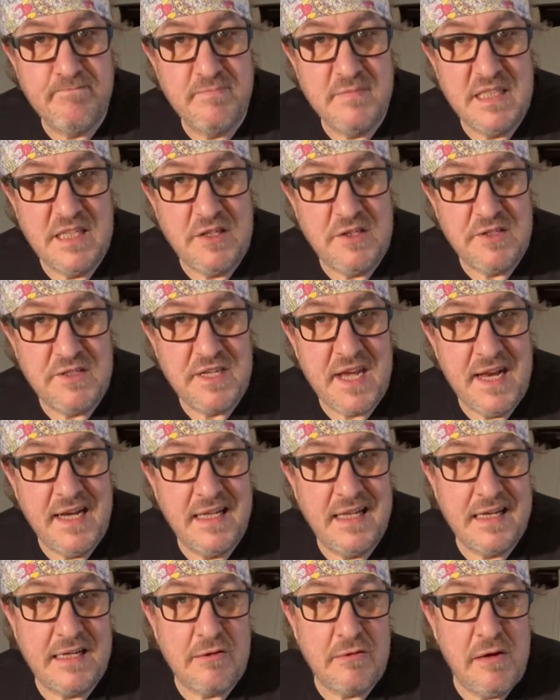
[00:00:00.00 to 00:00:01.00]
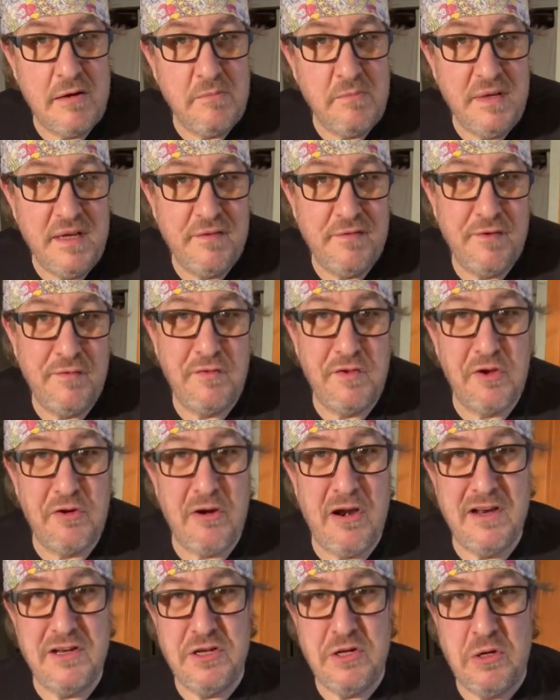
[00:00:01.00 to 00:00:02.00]
You know, it's kind of like ground beef. If you
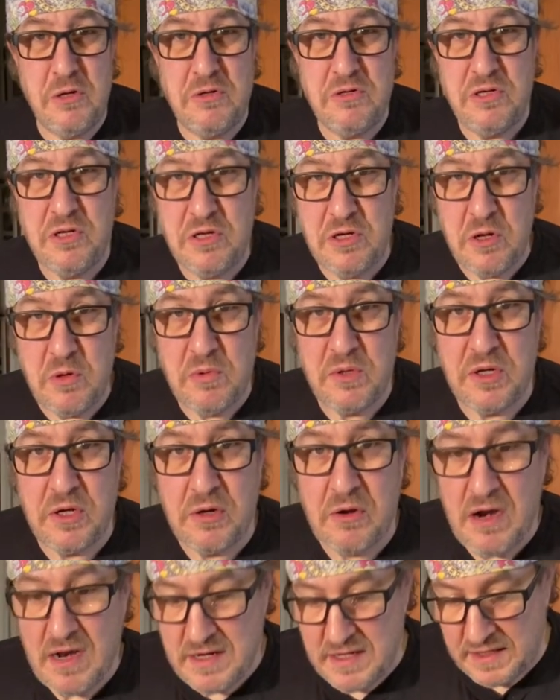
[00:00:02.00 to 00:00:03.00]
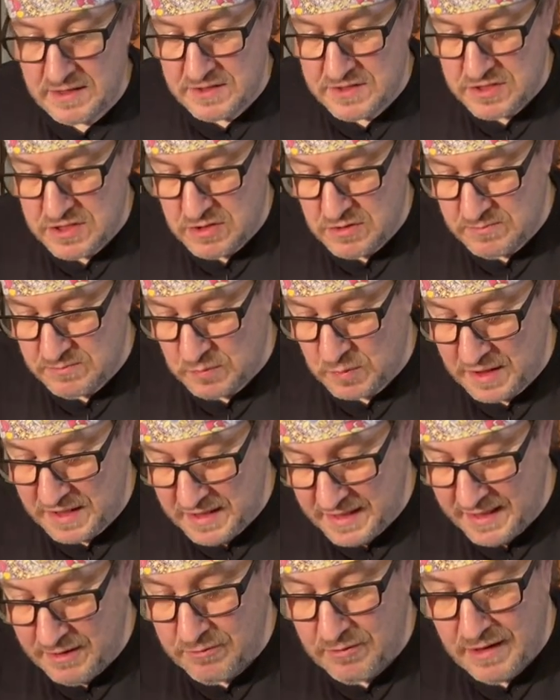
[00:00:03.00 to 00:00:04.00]
grind your own, you know what you're grinding. So we're going to
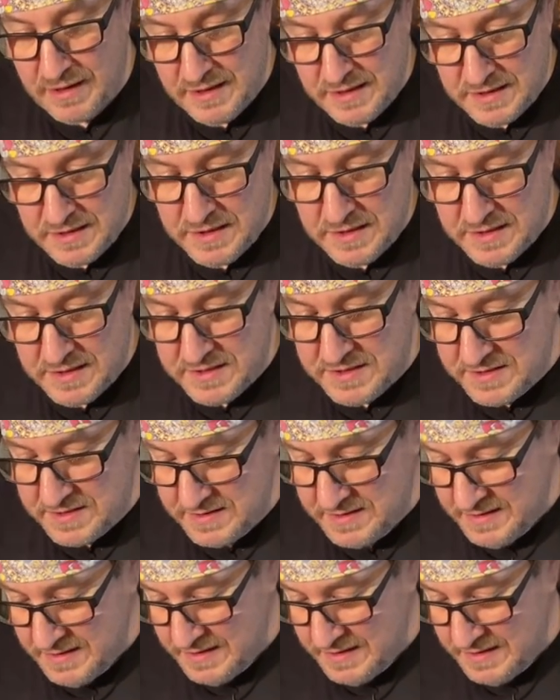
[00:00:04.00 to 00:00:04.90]
get right into this.